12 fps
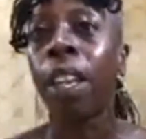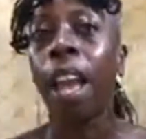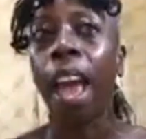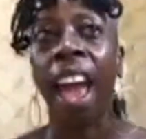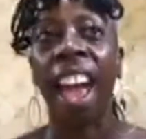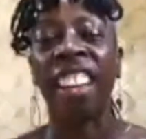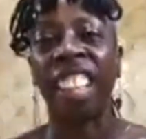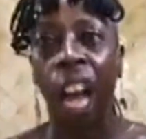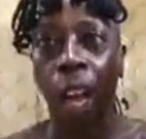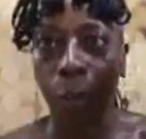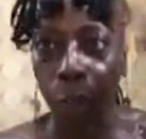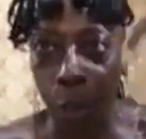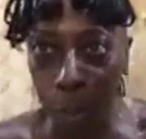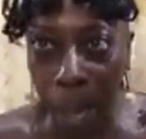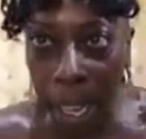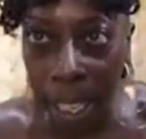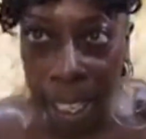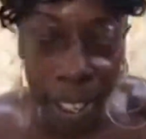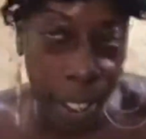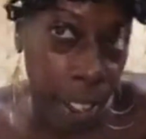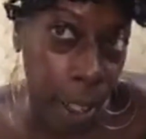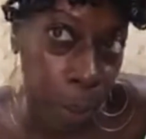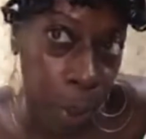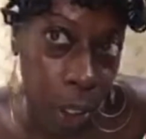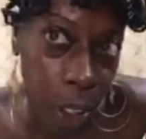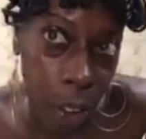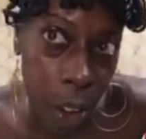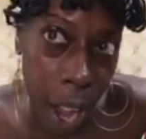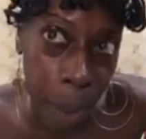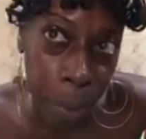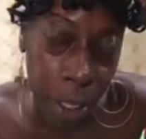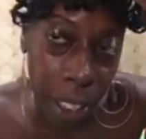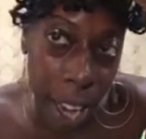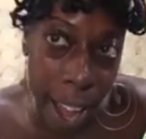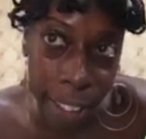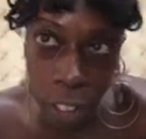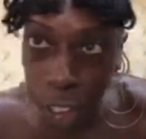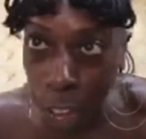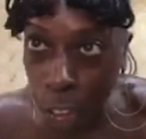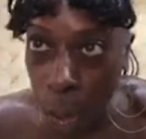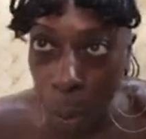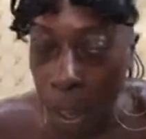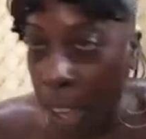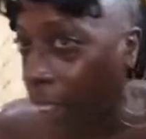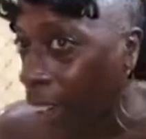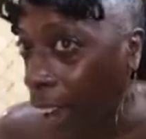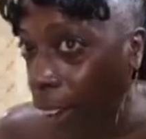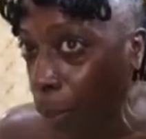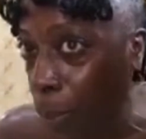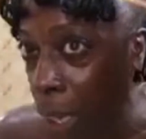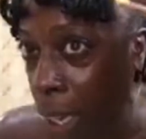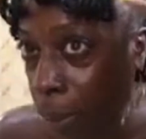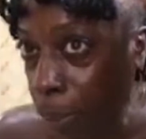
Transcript: And I rolled my hair up. So I'm going to actually, let it out a bit.